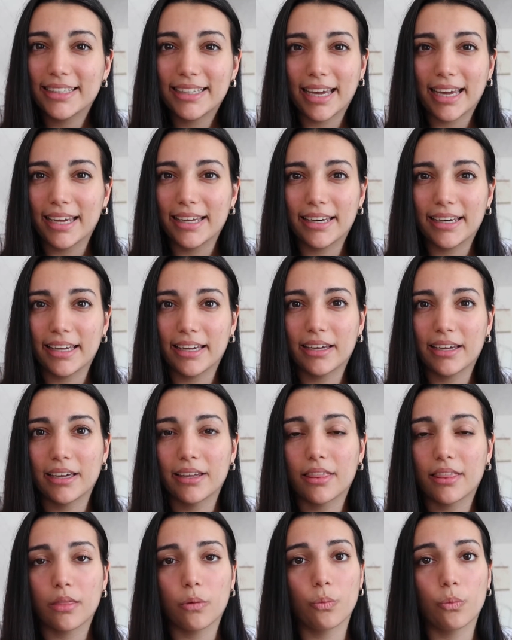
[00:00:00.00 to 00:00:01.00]

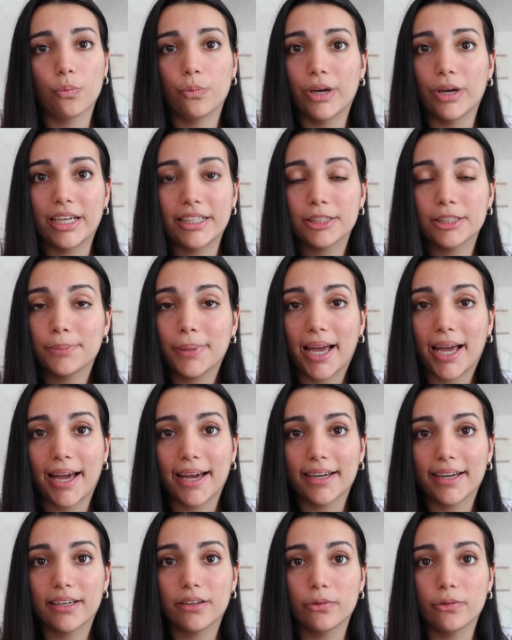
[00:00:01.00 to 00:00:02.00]
gaining weight
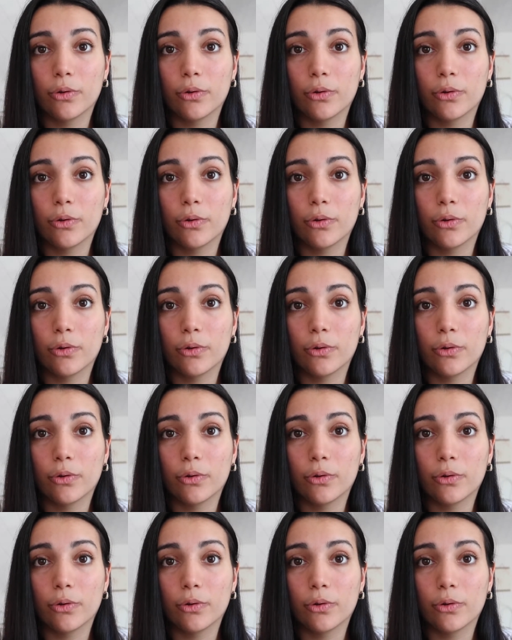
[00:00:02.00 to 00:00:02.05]
back